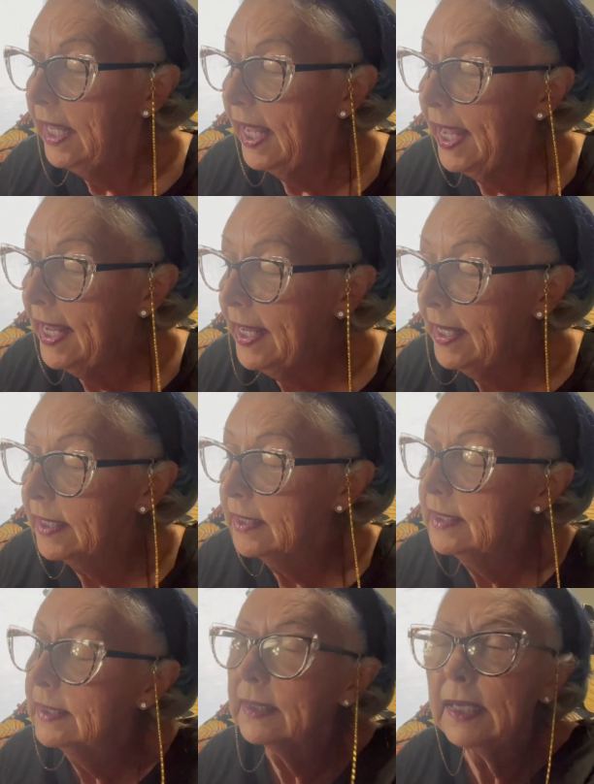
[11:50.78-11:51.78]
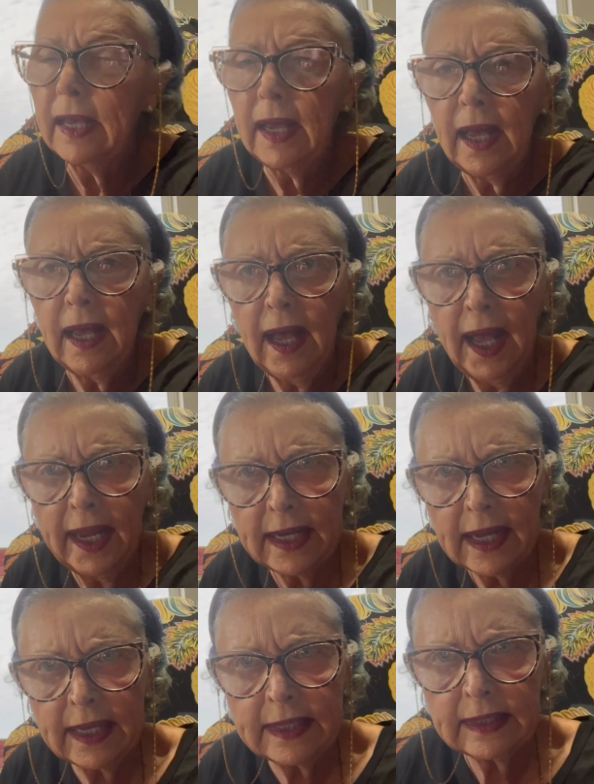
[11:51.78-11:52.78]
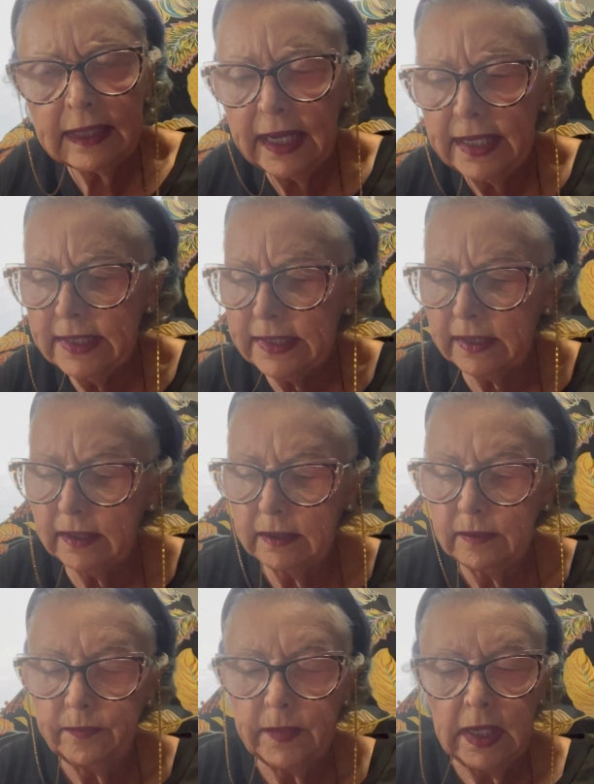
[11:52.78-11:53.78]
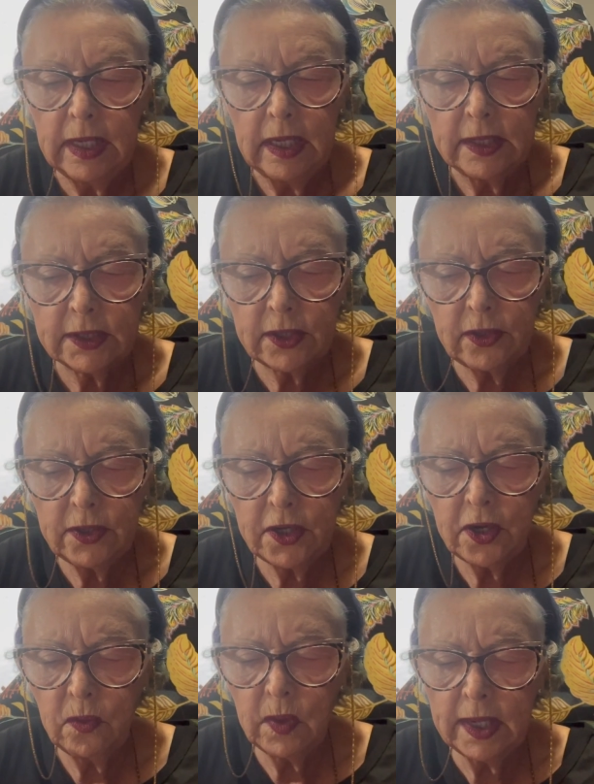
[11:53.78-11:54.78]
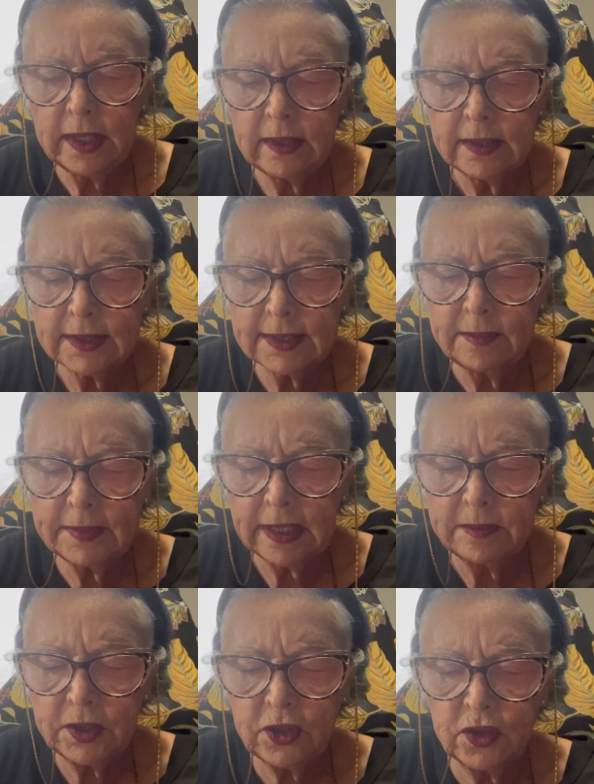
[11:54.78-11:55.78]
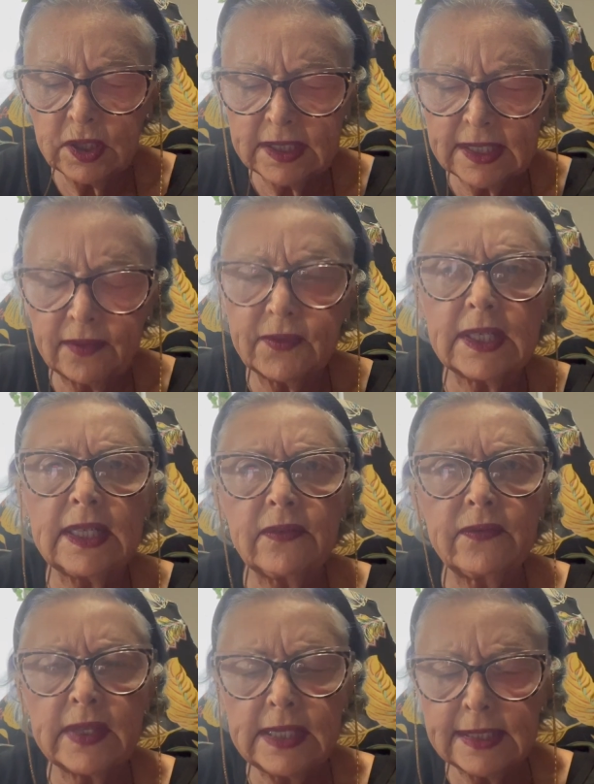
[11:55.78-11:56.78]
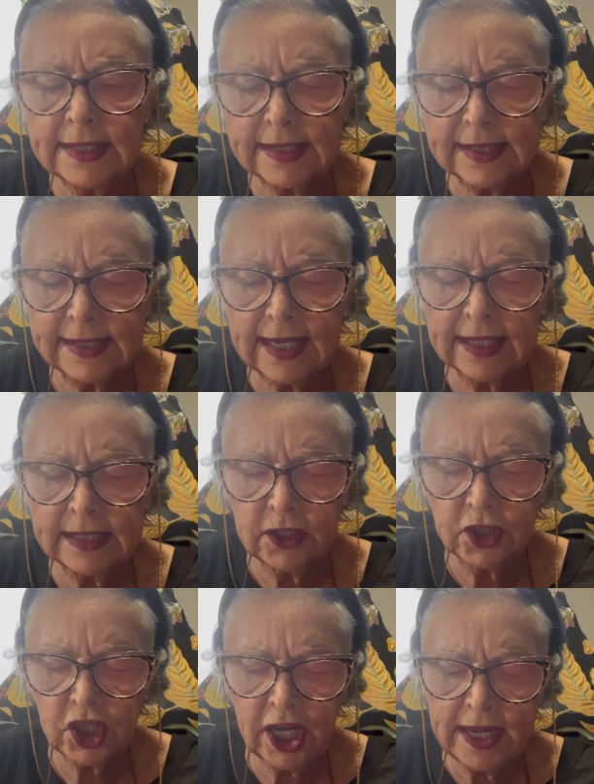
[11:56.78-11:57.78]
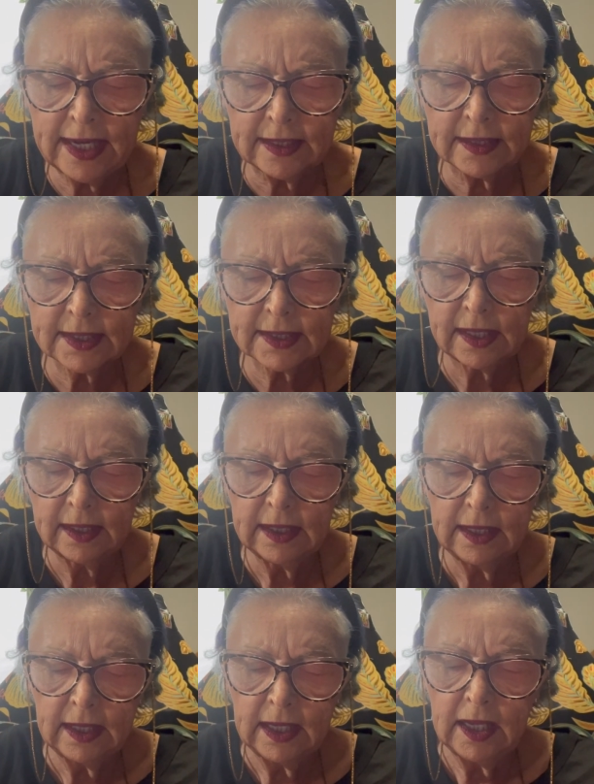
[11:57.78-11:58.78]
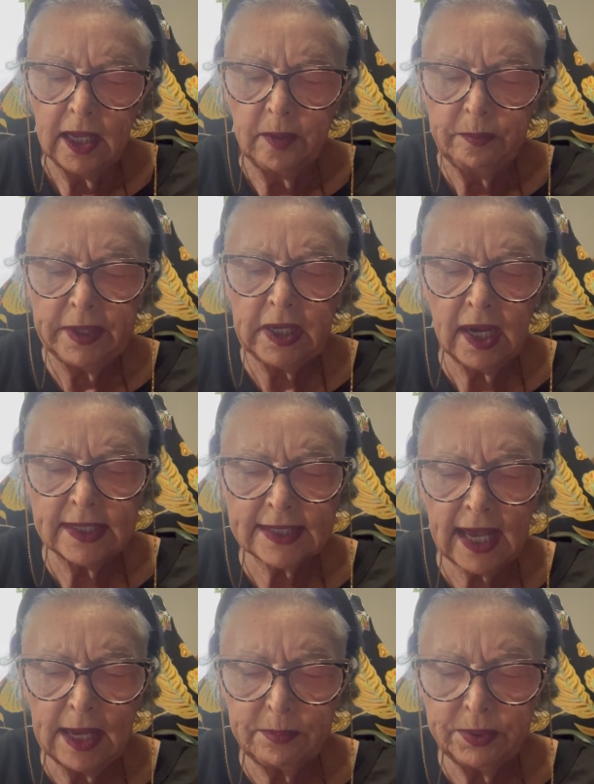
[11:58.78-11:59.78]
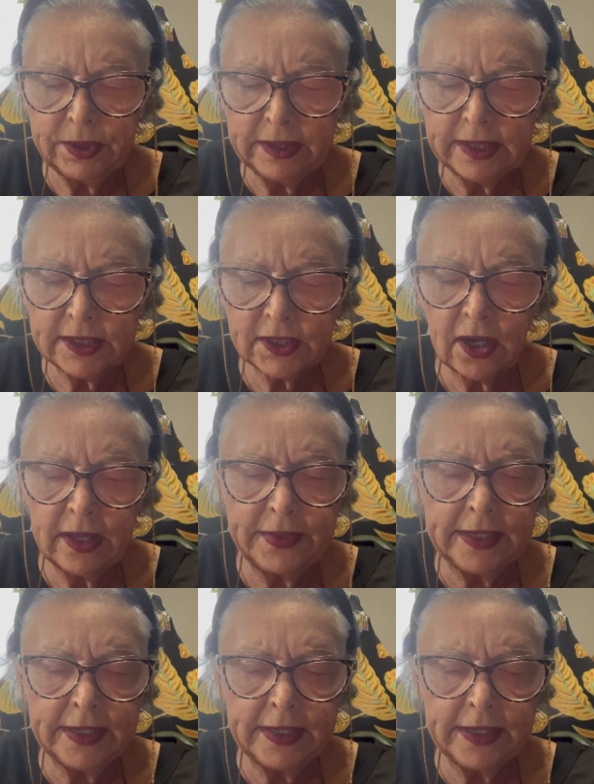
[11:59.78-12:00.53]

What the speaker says: and I kind of liked it. So you know what? Sometimes you just have to give things a second chance. Because I put this on the